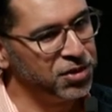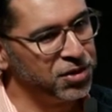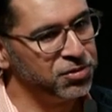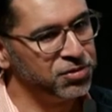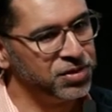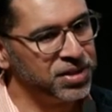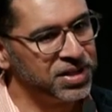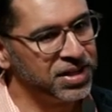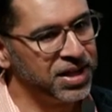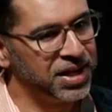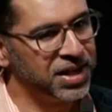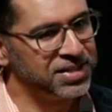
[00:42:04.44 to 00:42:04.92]

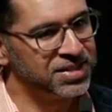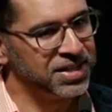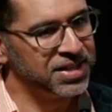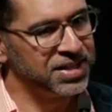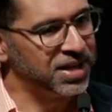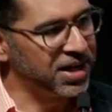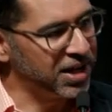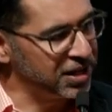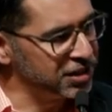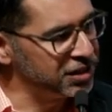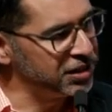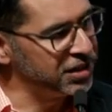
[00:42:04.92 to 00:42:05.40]
realize that
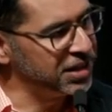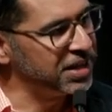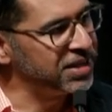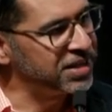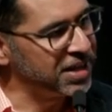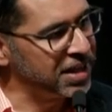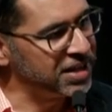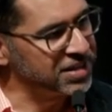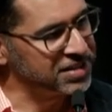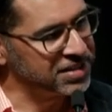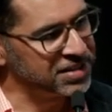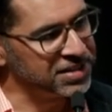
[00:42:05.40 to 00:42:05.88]
underneath that
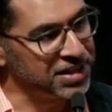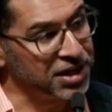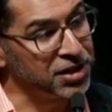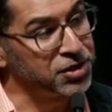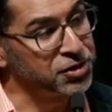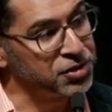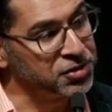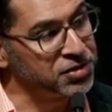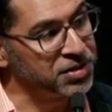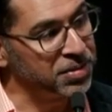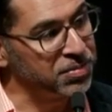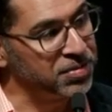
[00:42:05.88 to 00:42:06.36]
it's telling you
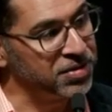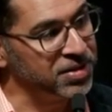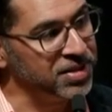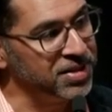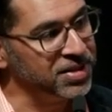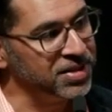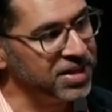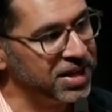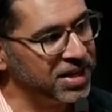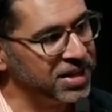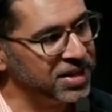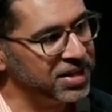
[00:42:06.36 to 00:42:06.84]
something
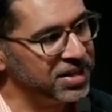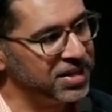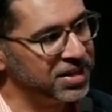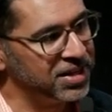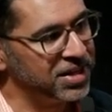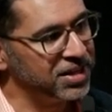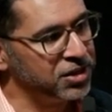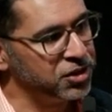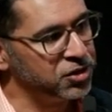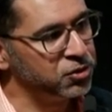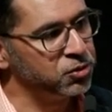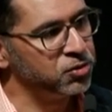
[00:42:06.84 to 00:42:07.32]
that
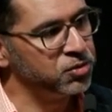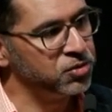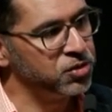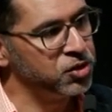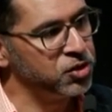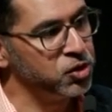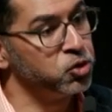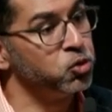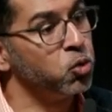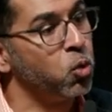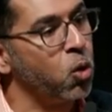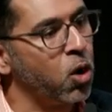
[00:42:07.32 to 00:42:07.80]
you, you're
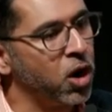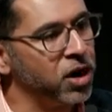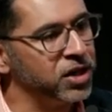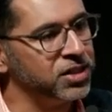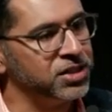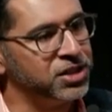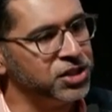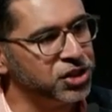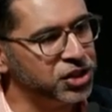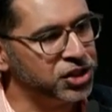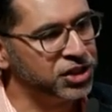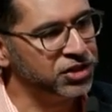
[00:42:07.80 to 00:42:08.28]
wanting to
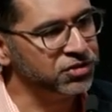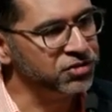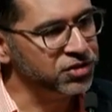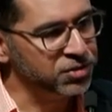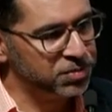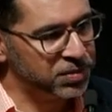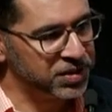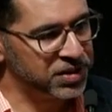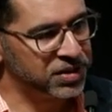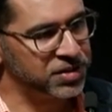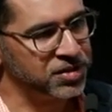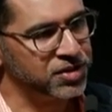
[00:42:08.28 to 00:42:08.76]
shift,
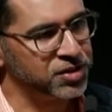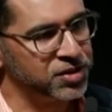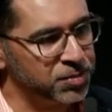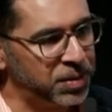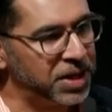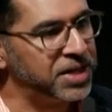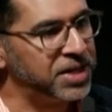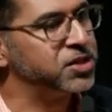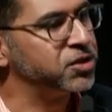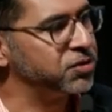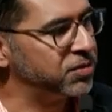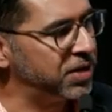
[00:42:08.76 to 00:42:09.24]
but the
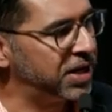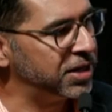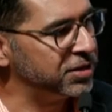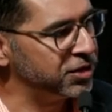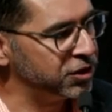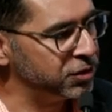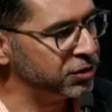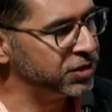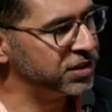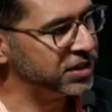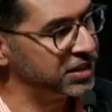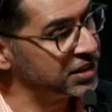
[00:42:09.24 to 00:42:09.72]
space around you
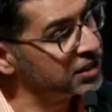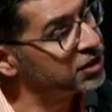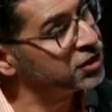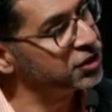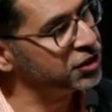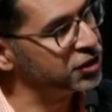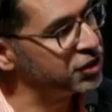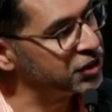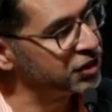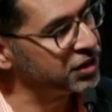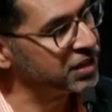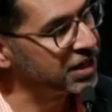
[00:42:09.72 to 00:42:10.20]
isn't
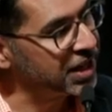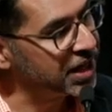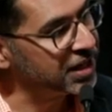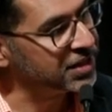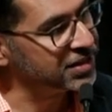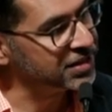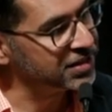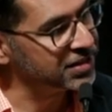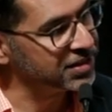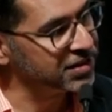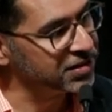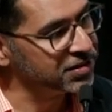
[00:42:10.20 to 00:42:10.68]
encouraging that.
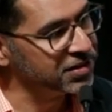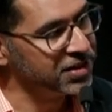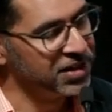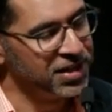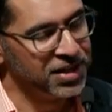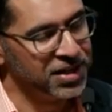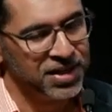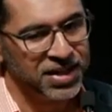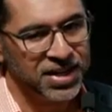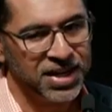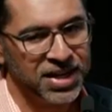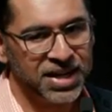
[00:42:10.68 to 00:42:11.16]
So
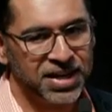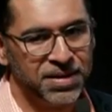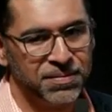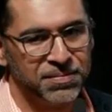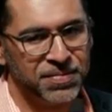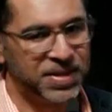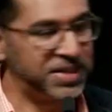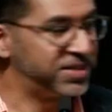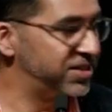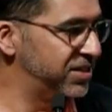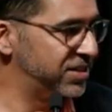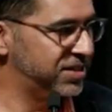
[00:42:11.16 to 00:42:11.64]
um, that's
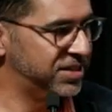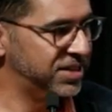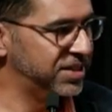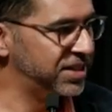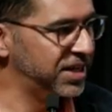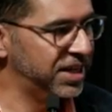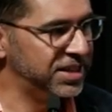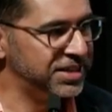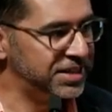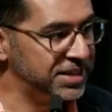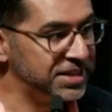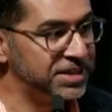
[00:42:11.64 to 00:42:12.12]
just an
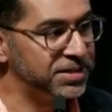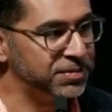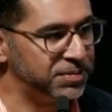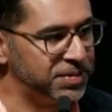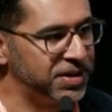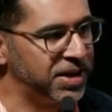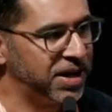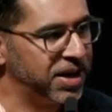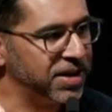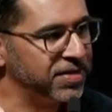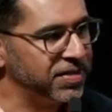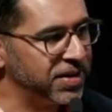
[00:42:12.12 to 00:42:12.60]
idea
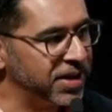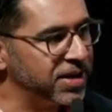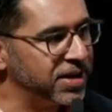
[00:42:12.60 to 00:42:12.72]
behind that,